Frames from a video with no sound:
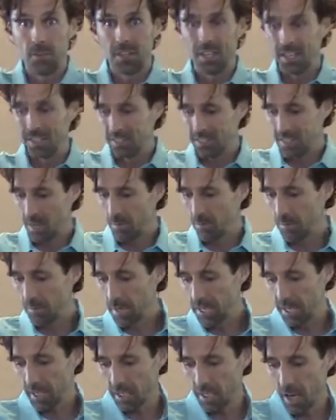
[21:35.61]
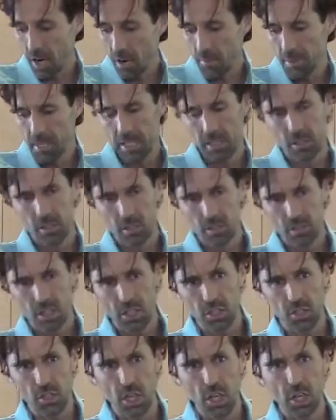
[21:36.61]
And someone made a comment, it looks
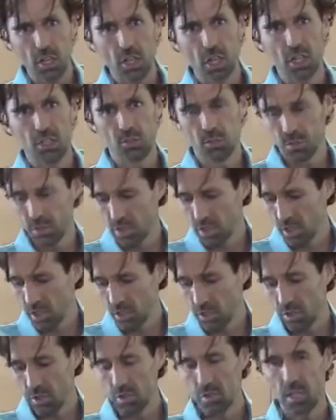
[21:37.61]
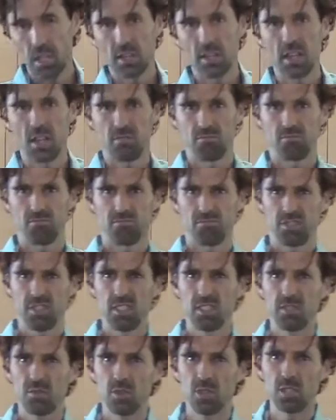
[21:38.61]
like your hairline's receding, dude. And I thought, it
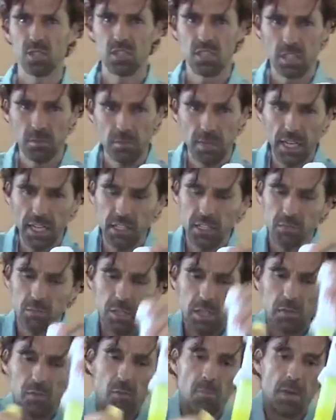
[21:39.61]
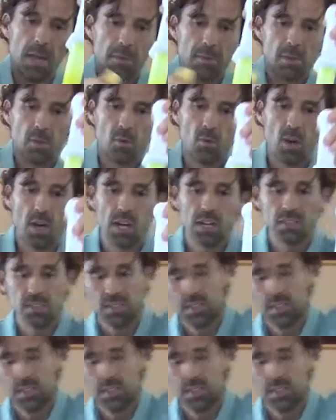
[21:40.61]
didn't really seem like it to me, but maybe it was.